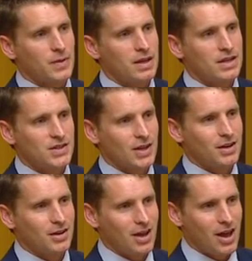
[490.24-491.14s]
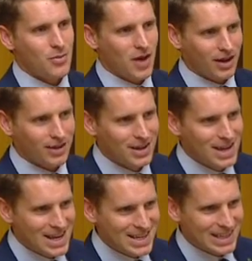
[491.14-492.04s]
he said about
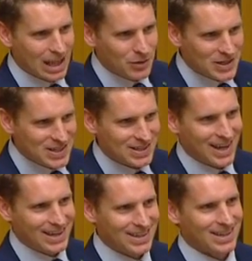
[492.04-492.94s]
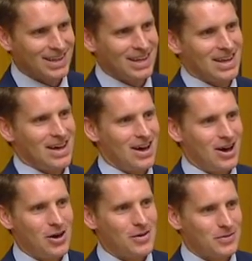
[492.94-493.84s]
Islamic State
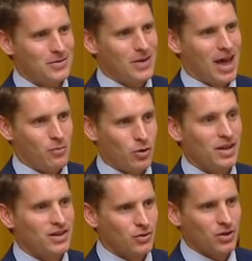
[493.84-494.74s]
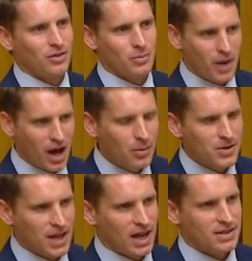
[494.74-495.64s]
and what they're doing, the
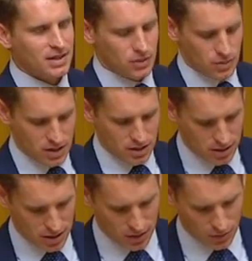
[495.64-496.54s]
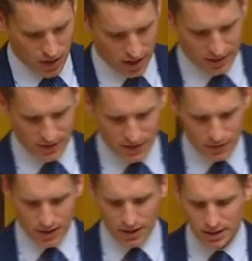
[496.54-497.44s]
barbarous acts they're doing in Iraq and
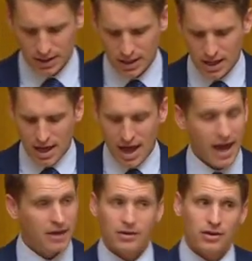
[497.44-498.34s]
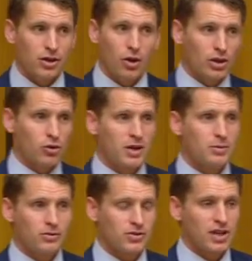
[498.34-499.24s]
Syria. And, you know, a lot of
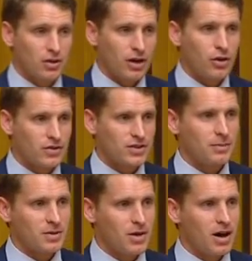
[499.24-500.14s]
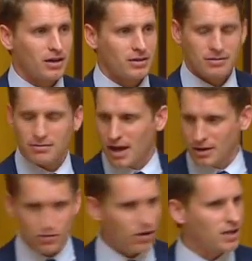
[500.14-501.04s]
people said I overstepped the mark.
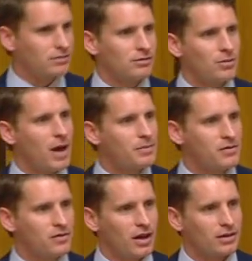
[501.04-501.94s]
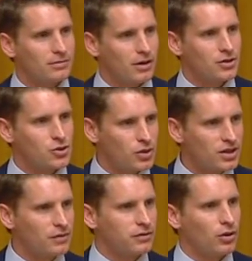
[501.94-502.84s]
And great, I'm happy for that. I
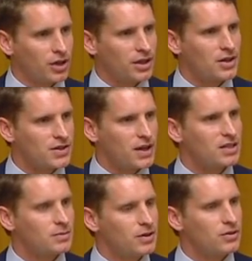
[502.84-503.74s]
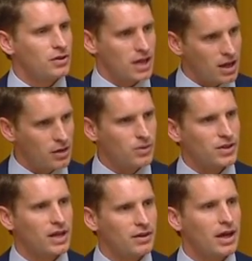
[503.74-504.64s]
enjoyed the flogging in a sense because, again, it was
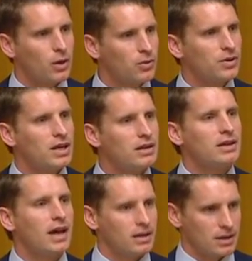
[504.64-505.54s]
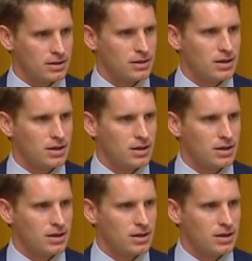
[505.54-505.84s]
another healthy indicator